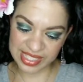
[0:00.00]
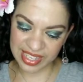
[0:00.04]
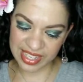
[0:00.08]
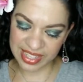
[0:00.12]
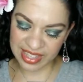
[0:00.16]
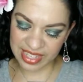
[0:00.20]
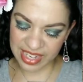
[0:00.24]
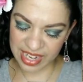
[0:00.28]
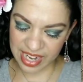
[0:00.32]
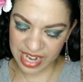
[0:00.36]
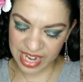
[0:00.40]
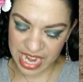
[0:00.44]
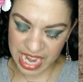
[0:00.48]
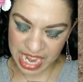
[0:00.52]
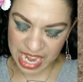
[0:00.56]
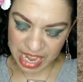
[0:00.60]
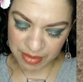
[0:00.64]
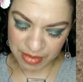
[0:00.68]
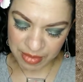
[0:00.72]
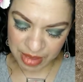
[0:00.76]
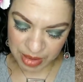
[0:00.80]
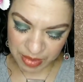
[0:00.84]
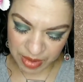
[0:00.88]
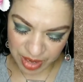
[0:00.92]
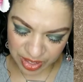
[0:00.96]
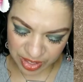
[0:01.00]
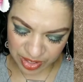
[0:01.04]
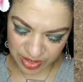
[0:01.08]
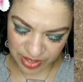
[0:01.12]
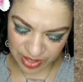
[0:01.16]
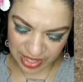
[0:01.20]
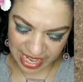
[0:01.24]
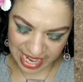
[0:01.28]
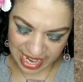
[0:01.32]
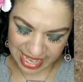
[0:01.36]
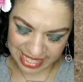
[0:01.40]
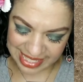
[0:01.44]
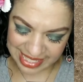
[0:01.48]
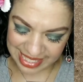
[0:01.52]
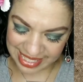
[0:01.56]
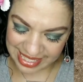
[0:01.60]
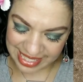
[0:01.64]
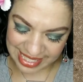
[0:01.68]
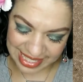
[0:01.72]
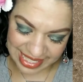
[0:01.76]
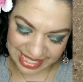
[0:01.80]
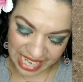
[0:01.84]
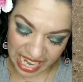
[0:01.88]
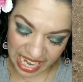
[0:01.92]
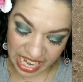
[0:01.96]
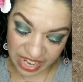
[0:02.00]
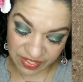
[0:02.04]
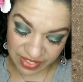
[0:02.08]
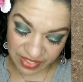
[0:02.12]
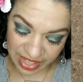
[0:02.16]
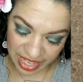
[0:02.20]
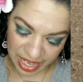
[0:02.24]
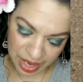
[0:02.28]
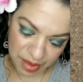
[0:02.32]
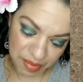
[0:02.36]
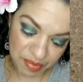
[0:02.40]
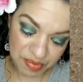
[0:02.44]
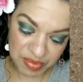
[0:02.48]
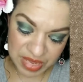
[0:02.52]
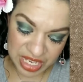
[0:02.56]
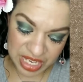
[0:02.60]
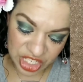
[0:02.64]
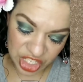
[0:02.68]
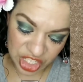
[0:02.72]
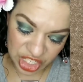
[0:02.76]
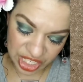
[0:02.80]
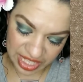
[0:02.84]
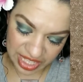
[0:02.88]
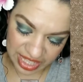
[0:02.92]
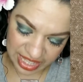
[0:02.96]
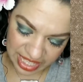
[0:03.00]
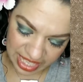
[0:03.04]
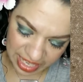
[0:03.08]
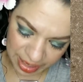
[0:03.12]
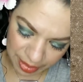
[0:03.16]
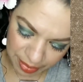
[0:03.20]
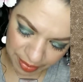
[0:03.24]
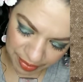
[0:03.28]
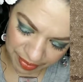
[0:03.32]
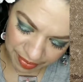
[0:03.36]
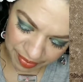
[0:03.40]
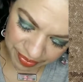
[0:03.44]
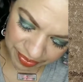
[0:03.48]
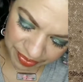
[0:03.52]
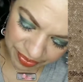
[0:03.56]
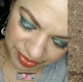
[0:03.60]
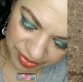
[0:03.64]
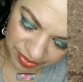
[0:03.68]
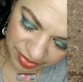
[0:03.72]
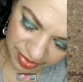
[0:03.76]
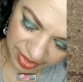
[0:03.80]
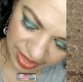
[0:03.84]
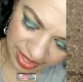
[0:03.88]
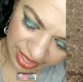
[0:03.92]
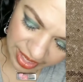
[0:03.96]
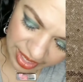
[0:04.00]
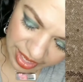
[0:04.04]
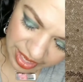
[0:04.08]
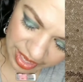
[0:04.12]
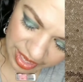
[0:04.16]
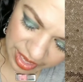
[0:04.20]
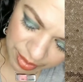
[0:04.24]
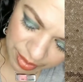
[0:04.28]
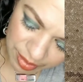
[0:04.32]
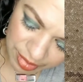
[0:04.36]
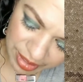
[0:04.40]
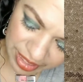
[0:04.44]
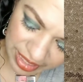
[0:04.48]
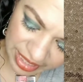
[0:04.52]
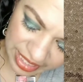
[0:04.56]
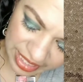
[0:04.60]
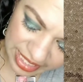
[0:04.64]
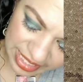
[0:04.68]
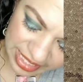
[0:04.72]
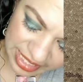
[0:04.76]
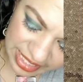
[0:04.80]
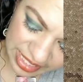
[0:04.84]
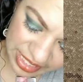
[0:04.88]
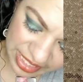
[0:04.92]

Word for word: there. Maybe I'll do that since it's kind of like a beachy theme. But this is